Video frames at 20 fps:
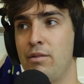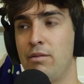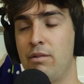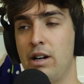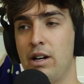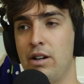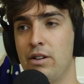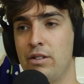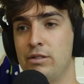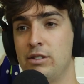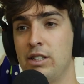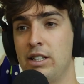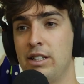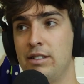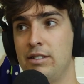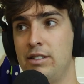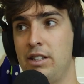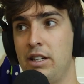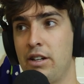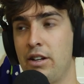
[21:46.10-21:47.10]
Well,
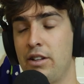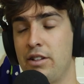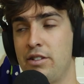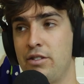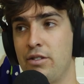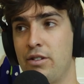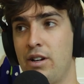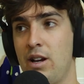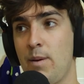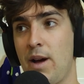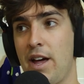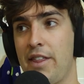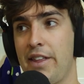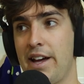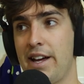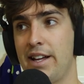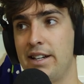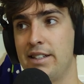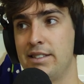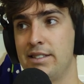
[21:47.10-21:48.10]
do you know the story about
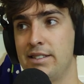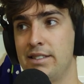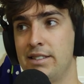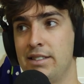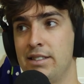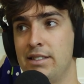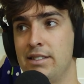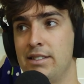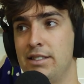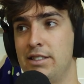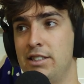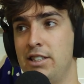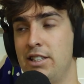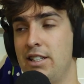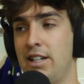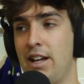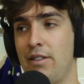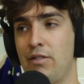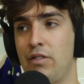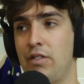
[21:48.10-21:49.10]
that? She
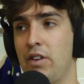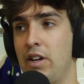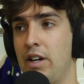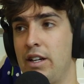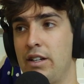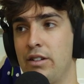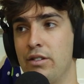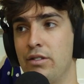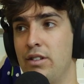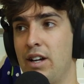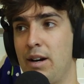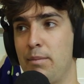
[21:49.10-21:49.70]
didn't have a very good